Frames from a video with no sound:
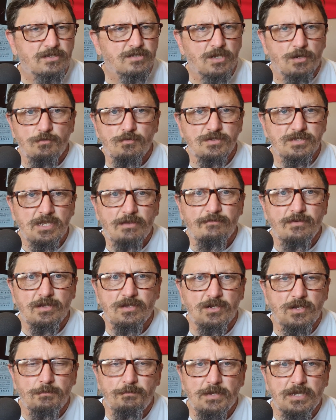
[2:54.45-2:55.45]
So it was never
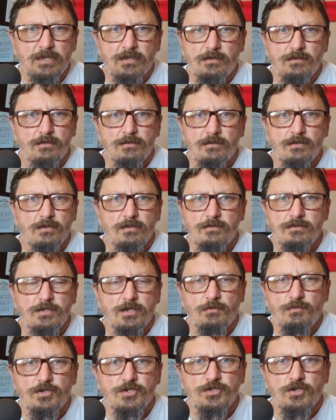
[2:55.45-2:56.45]
going to be a
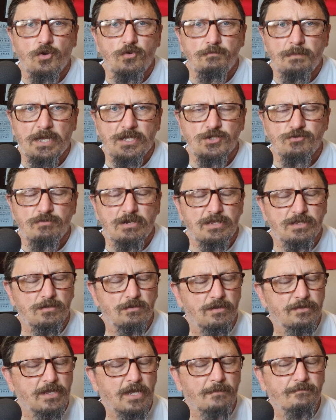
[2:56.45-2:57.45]
show match or anything
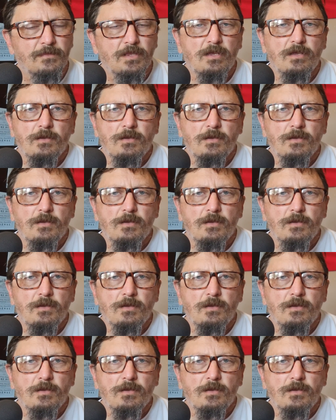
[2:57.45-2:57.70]
like that.